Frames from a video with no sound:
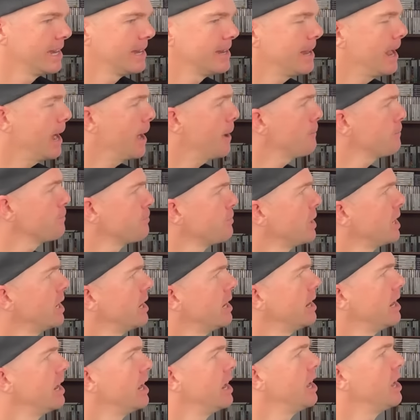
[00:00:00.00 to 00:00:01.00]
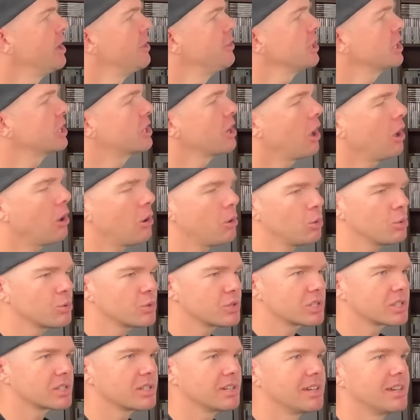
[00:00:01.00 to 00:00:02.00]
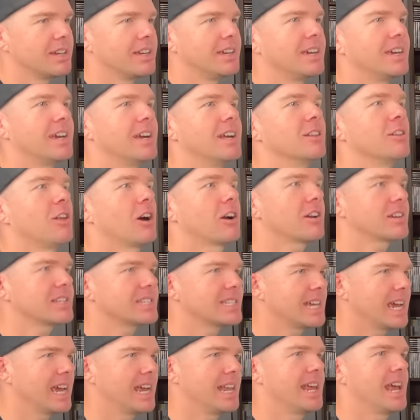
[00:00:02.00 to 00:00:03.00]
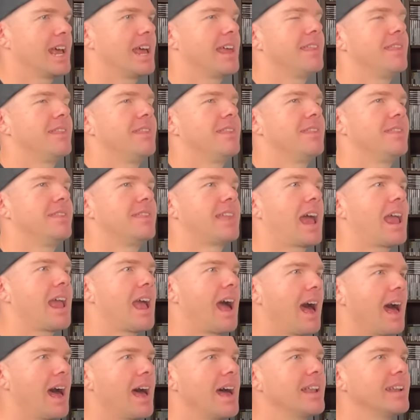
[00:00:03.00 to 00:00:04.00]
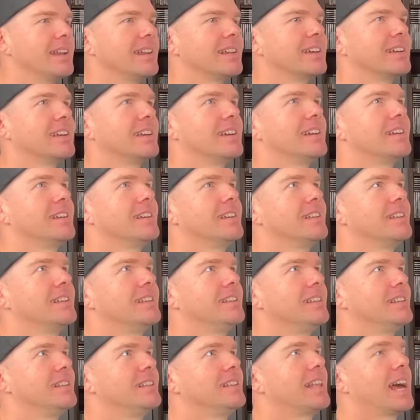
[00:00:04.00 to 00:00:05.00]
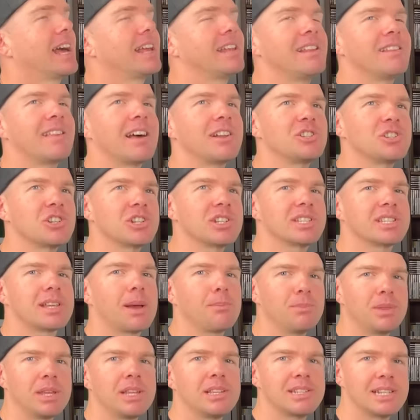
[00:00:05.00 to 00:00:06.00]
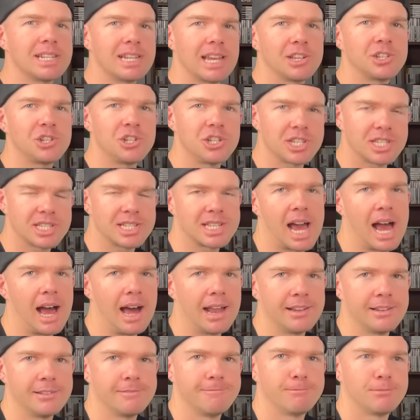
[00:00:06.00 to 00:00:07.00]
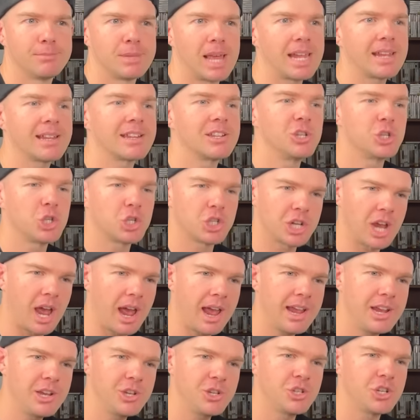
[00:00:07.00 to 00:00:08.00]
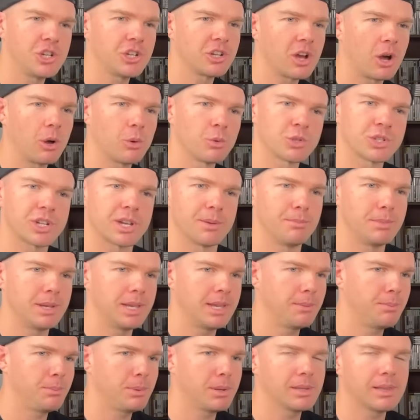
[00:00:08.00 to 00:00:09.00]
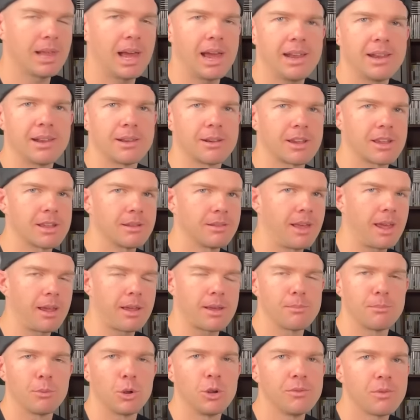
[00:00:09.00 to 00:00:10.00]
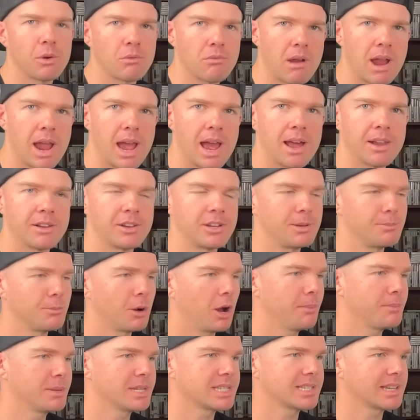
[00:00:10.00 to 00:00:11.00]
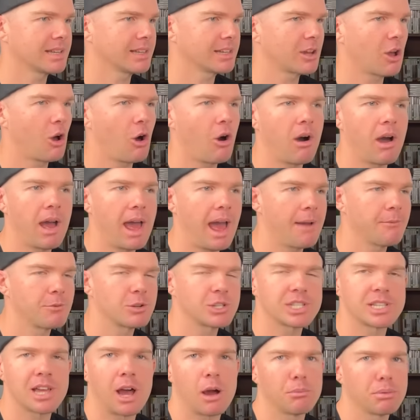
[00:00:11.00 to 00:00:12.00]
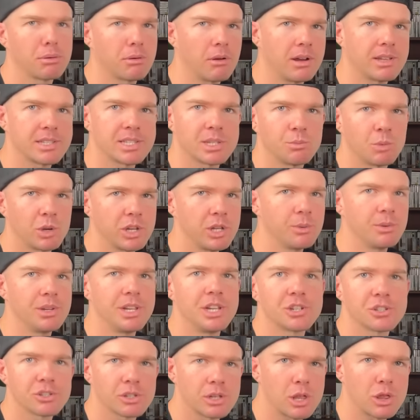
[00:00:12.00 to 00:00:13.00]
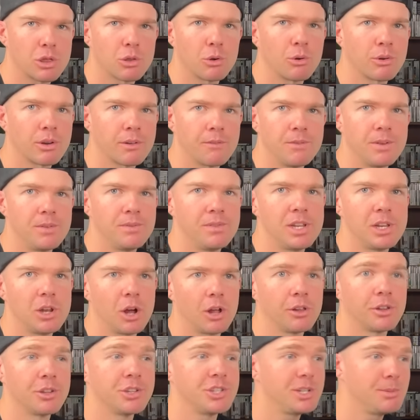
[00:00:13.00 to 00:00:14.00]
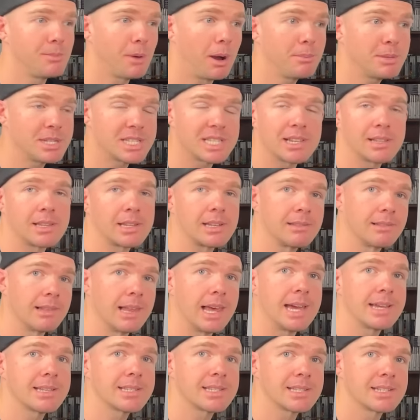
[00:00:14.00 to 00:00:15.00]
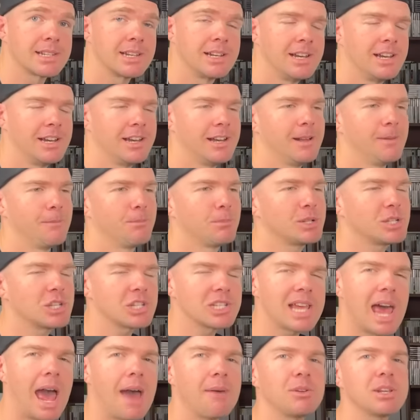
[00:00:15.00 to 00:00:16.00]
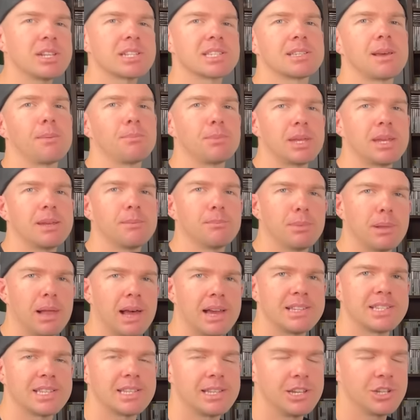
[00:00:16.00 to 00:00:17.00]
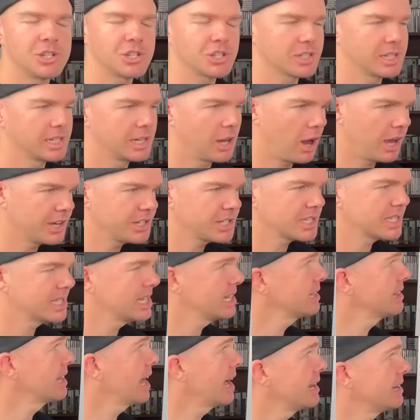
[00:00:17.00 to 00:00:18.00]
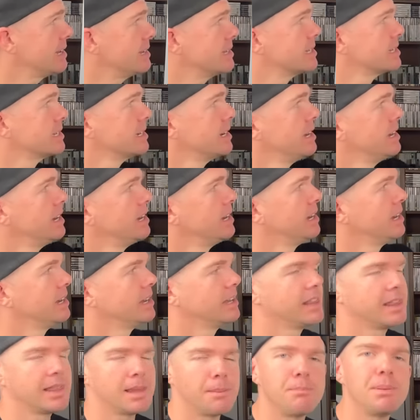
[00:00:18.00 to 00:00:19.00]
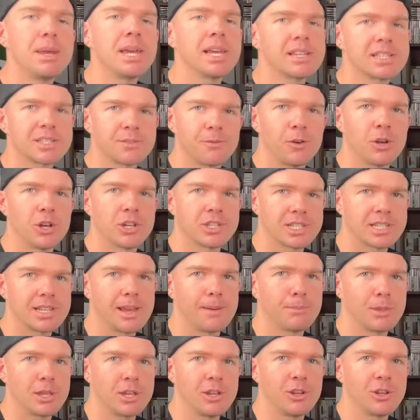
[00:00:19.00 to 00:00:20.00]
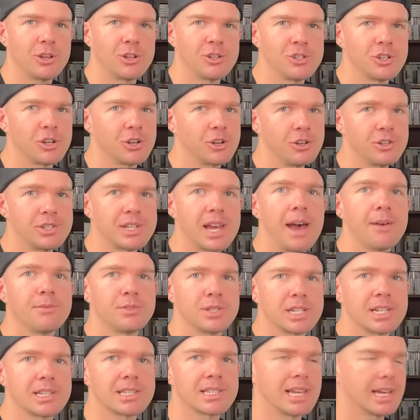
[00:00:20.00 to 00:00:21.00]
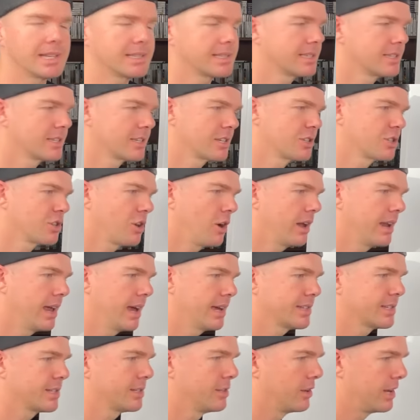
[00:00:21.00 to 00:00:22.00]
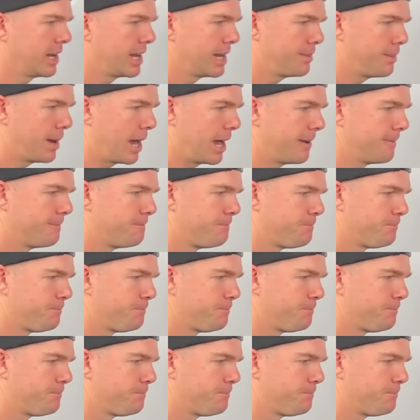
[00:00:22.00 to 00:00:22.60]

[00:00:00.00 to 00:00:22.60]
Now, the goals, like I said, they're just something to get you started. They can change, your goals can manipulate, they can move around, and you might be selling higher average sale price than what you initially thought at $50. You might be selling less, but just having something in place initially, I just think that is the biggest first step that you can do to have success as a side hustle on eBay.